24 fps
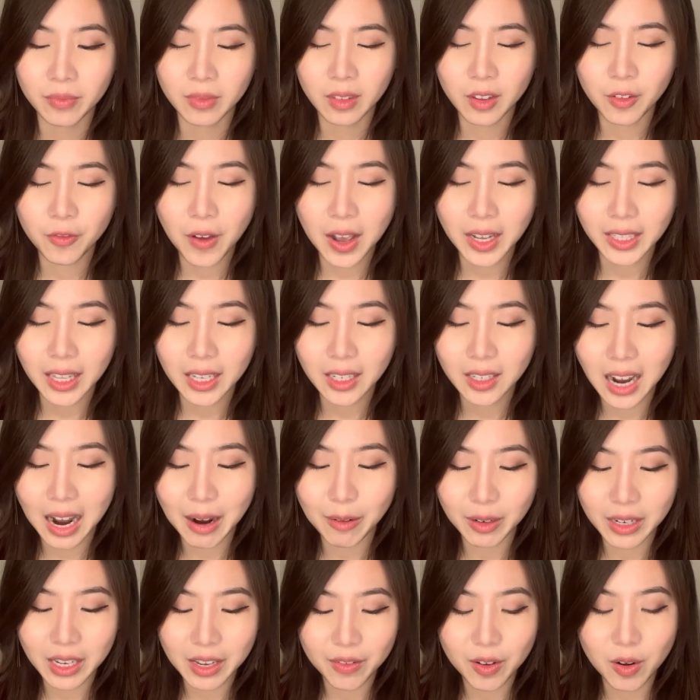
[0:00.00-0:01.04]
The fact that
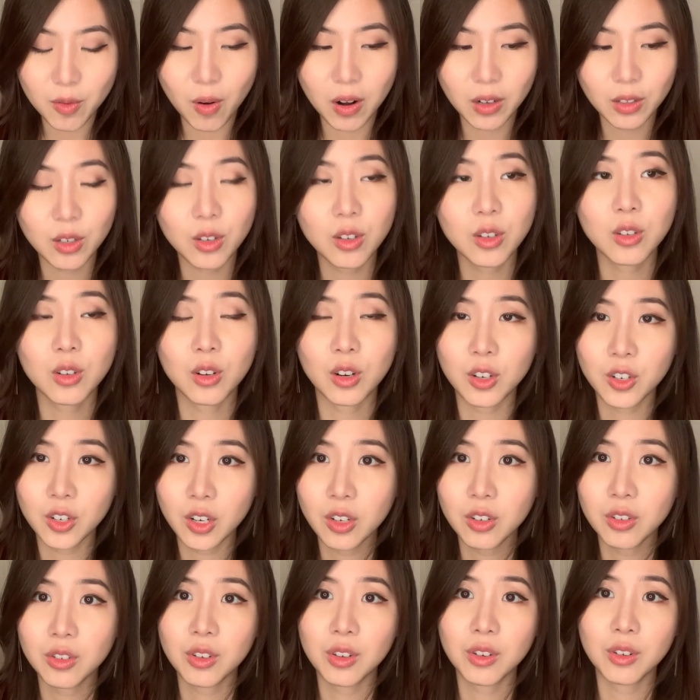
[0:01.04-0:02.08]
God would even want to search
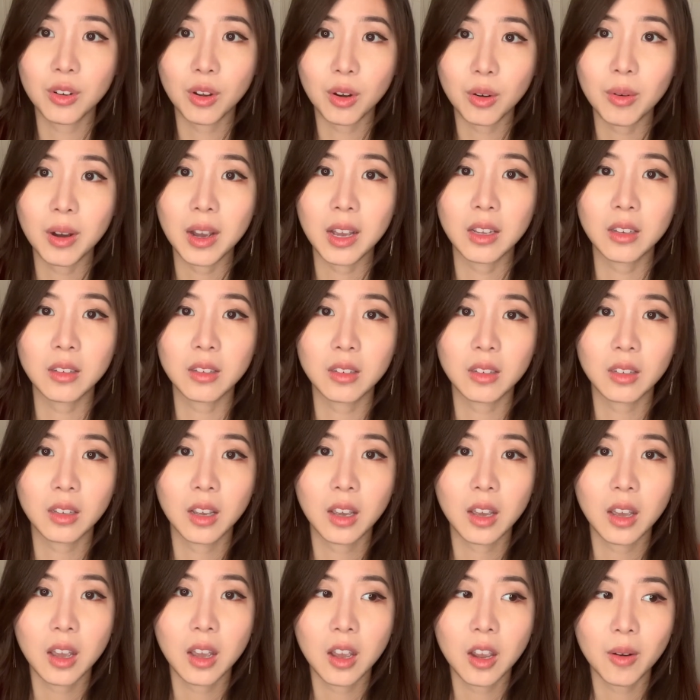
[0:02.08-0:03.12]
us to know us,
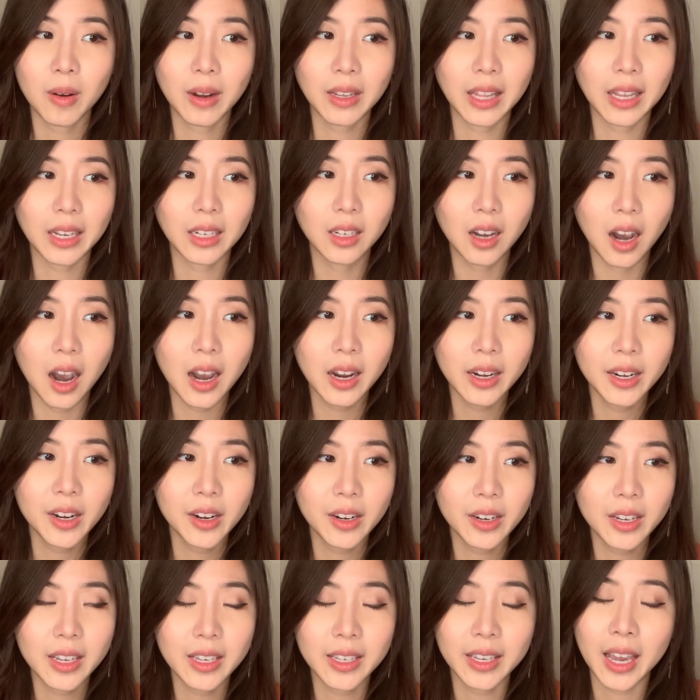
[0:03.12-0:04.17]
right? Like God
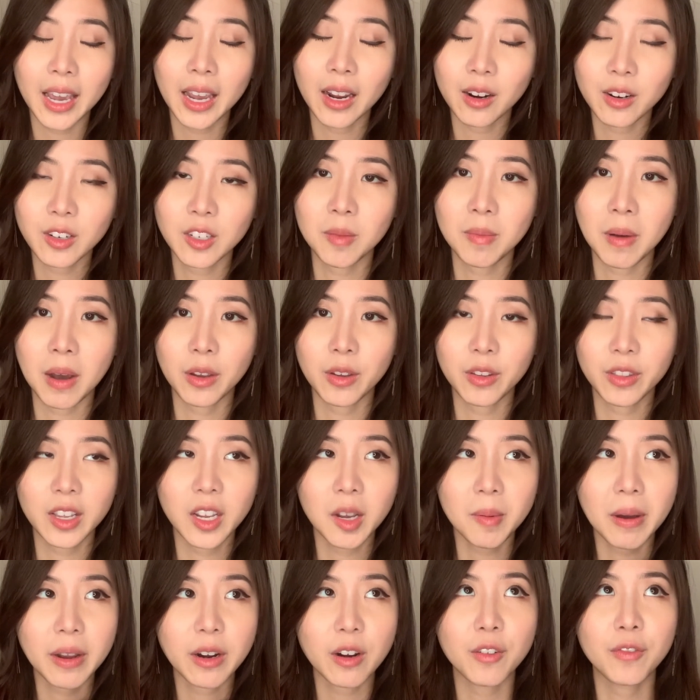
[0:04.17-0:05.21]
here, he cares about you.
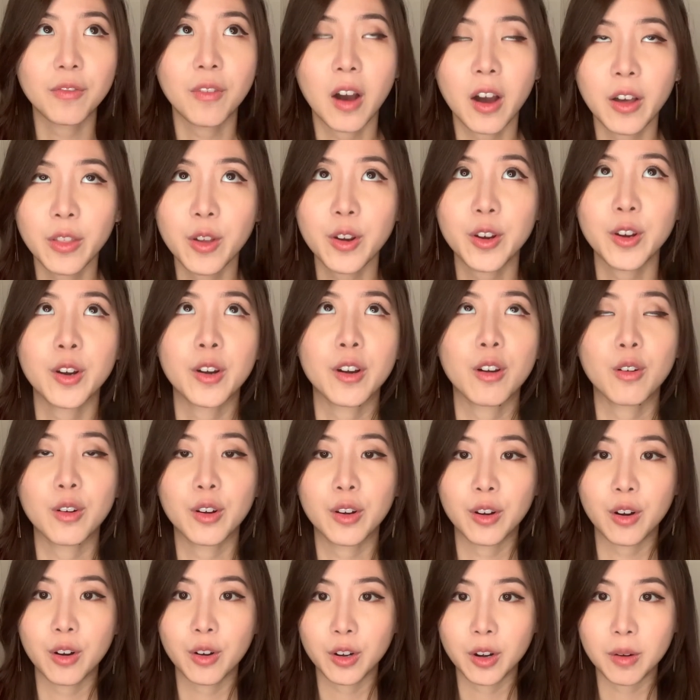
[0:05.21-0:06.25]
Think about your father
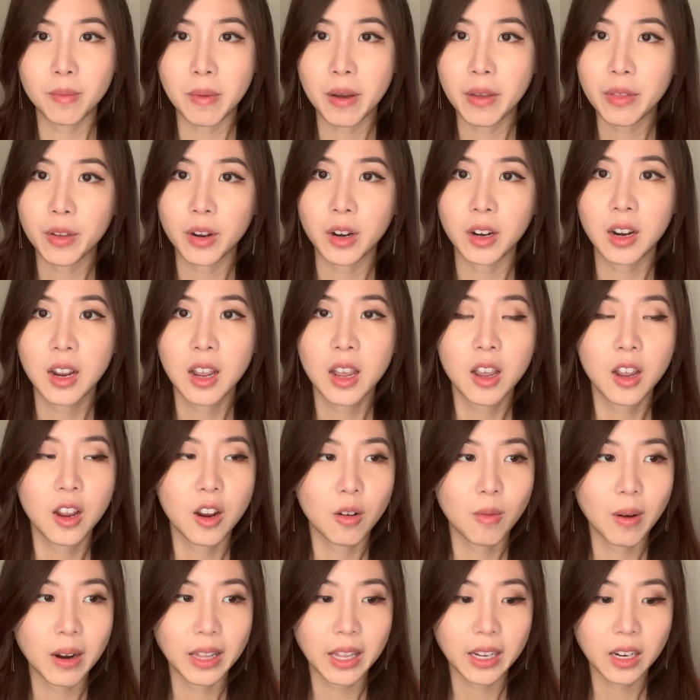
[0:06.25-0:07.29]
or your mother,
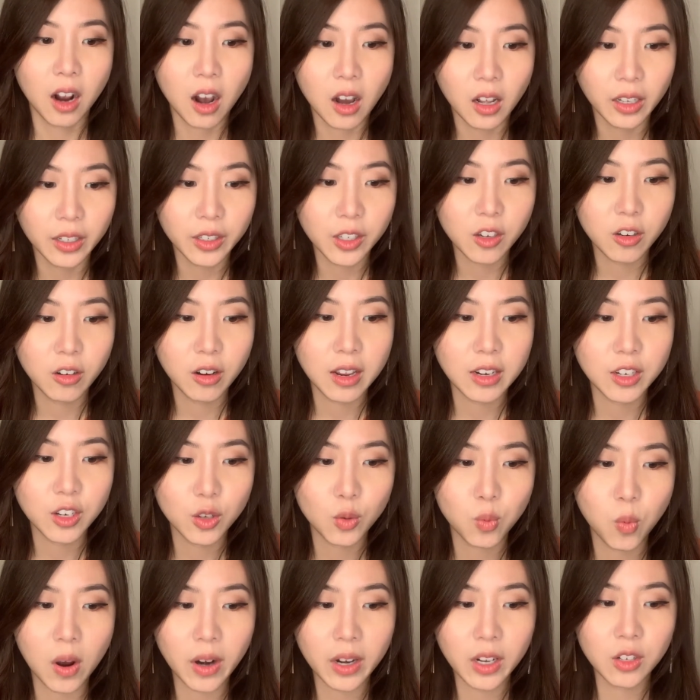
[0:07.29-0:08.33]
right? Like calling you and
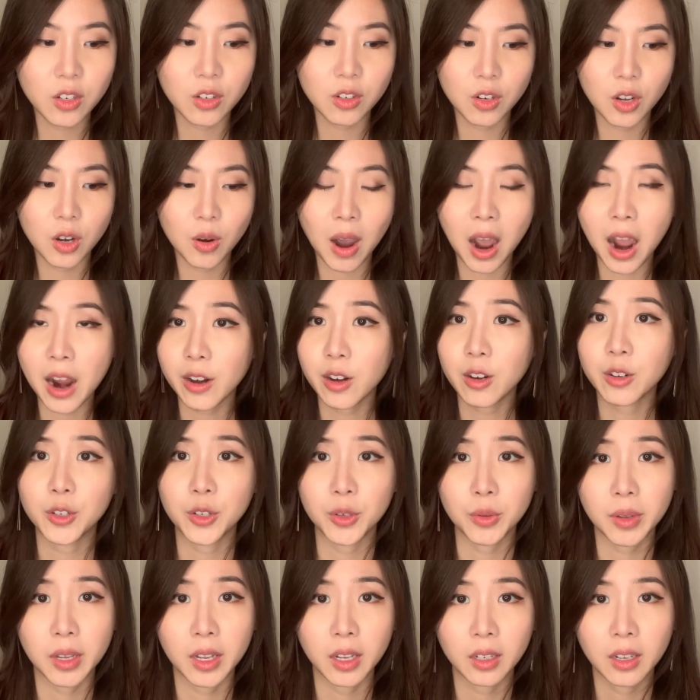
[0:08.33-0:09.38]
just wanting to know how you're
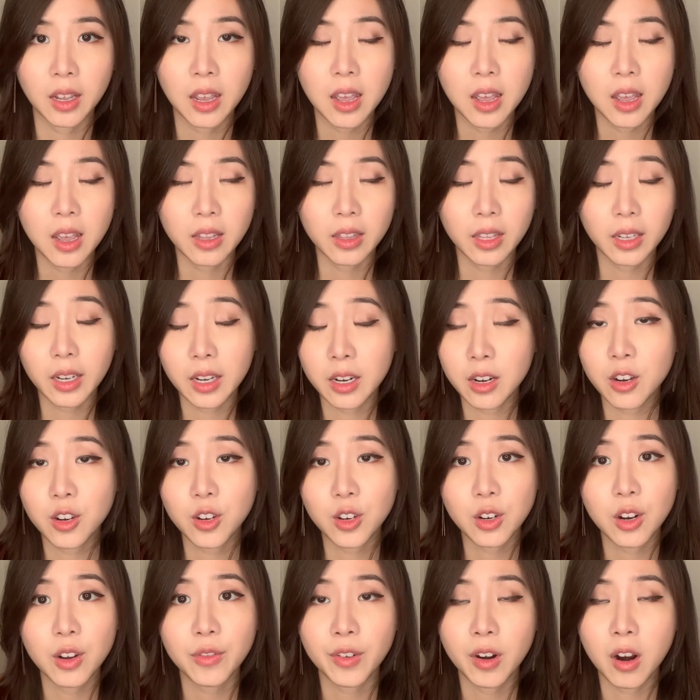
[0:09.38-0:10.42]
doing, the
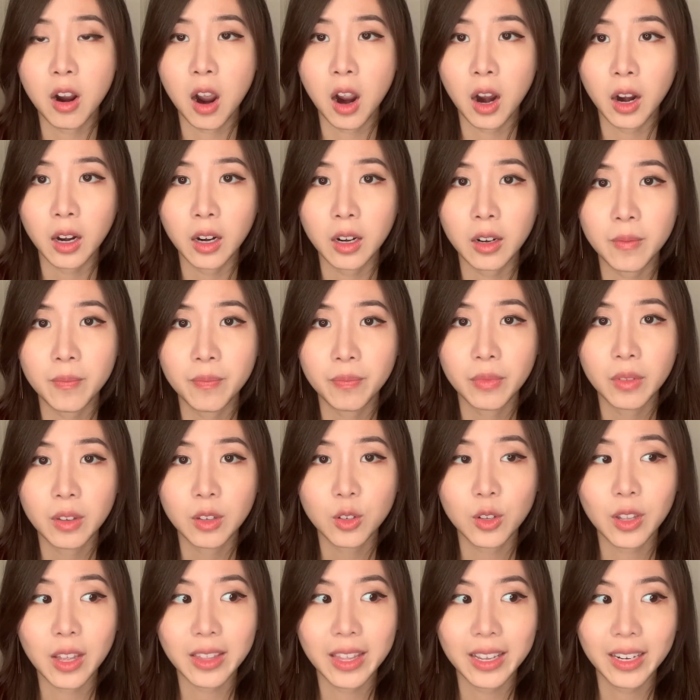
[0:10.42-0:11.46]
condition of your heart,
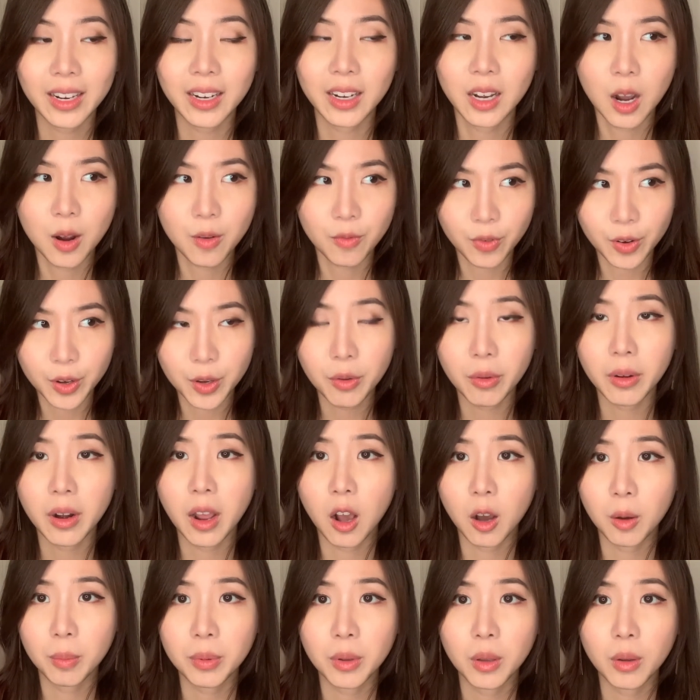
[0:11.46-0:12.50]
so that they could comfort you and
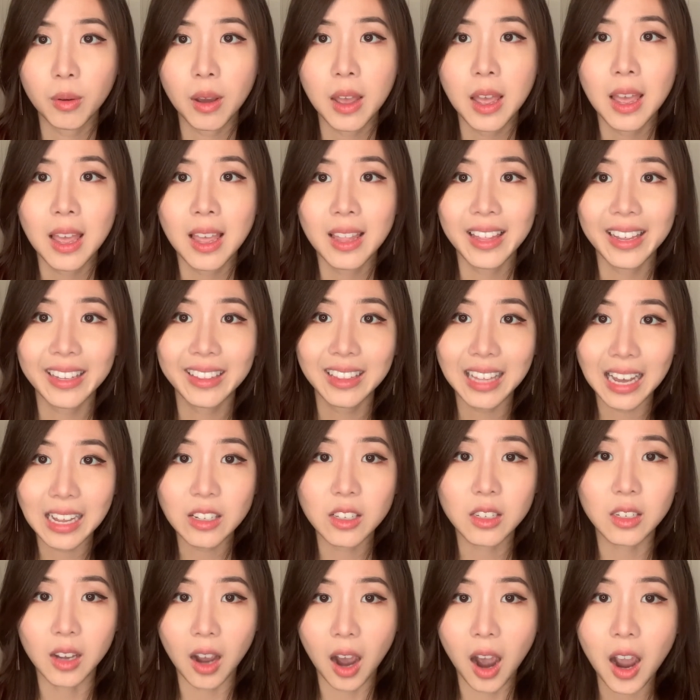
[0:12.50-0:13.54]
help you. Like
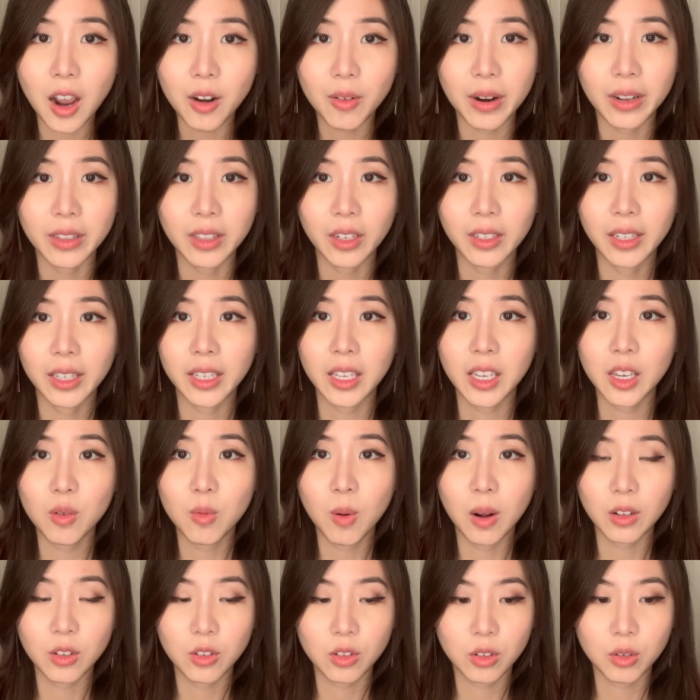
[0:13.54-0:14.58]
that's God right there. Like he
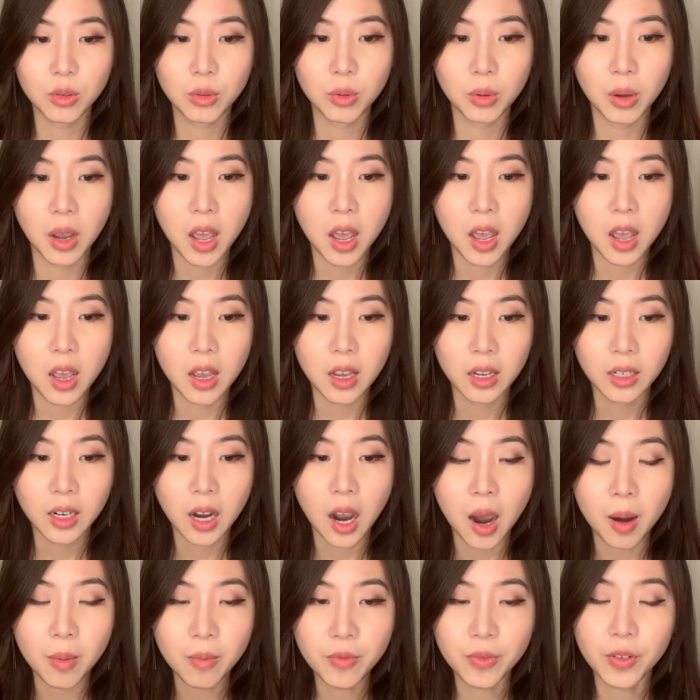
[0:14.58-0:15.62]
wants to
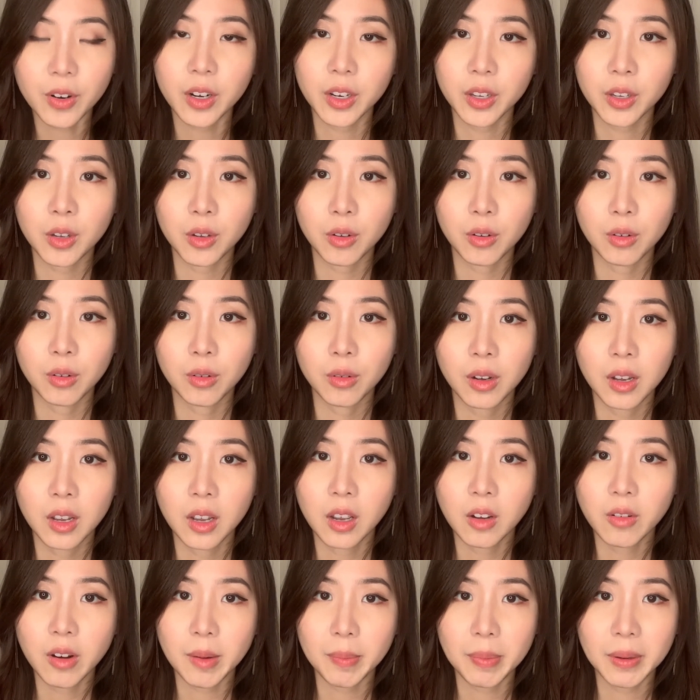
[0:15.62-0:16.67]
comfort you,
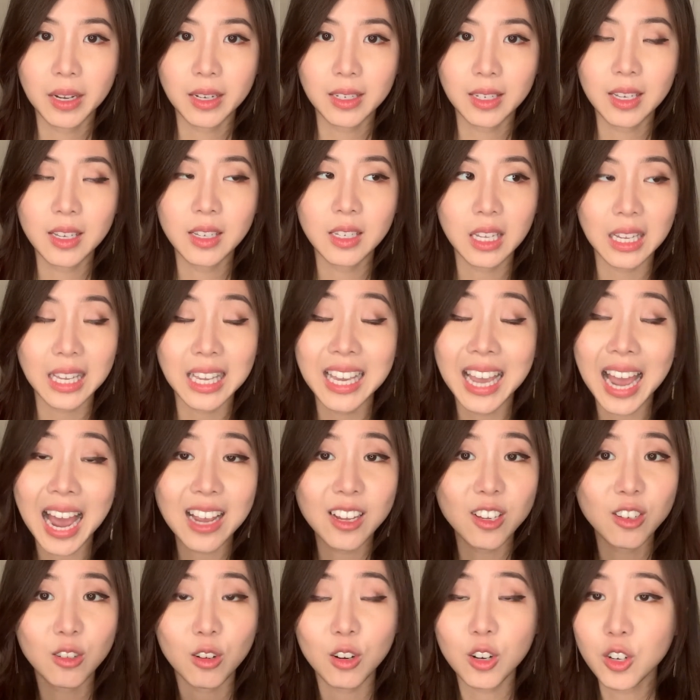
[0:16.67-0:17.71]
right? Because he
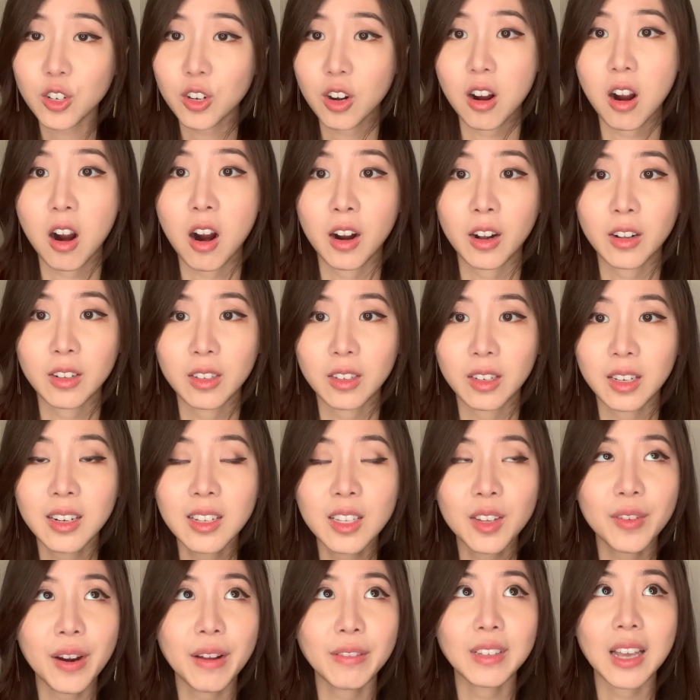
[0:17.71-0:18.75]
has searched our hearts. He
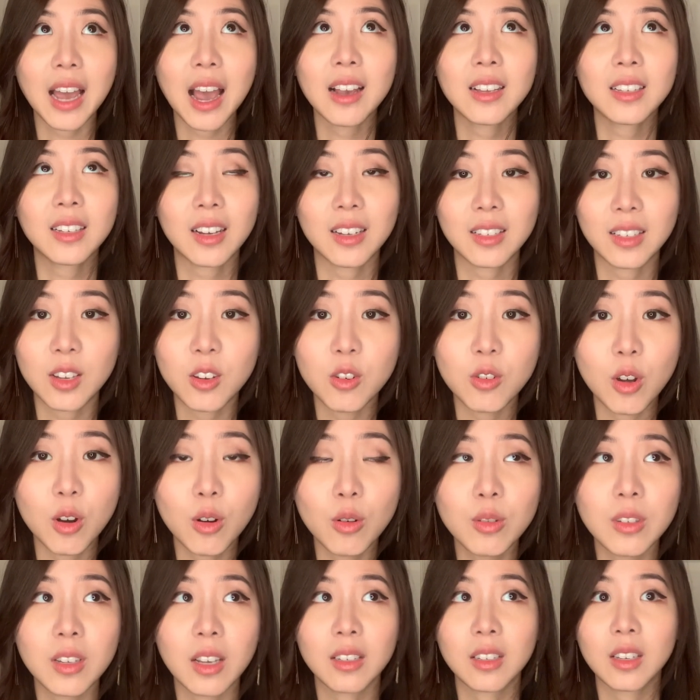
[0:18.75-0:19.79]
doesn't even have to ask us. He
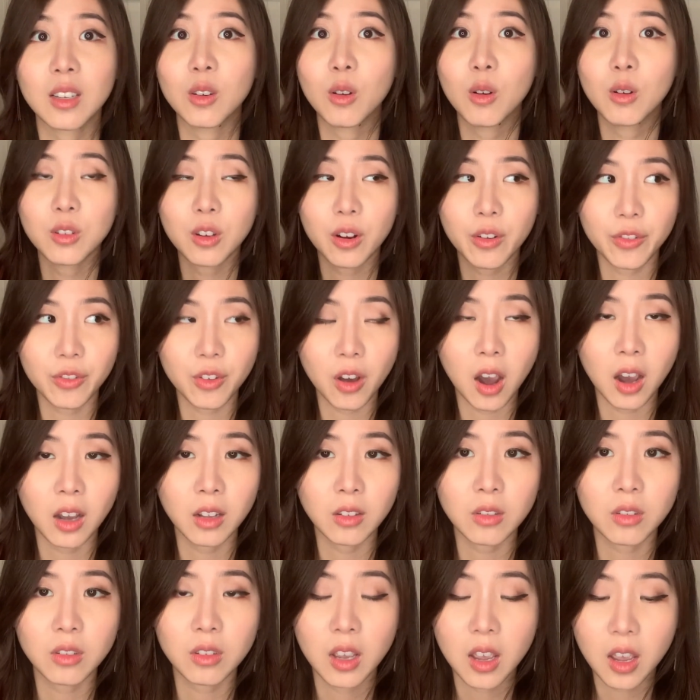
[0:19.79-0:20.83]
knows us. He knows our
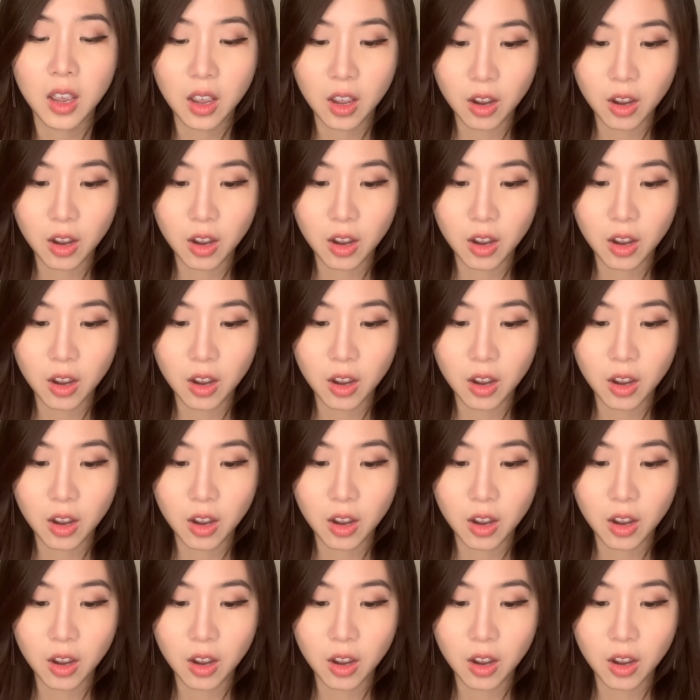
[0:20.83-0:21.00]
thoughts.